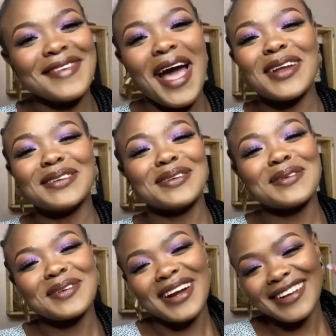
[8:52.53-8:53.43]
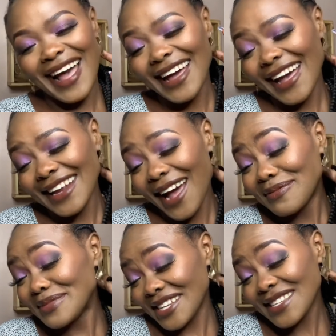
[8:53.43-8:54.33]
I don't know.
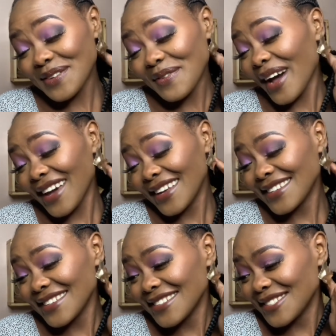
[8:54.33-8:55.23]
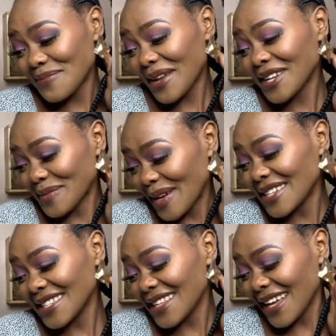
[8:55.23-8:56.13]
I'm justifying spending
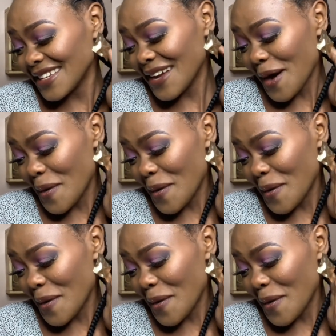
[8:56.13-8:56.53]
money that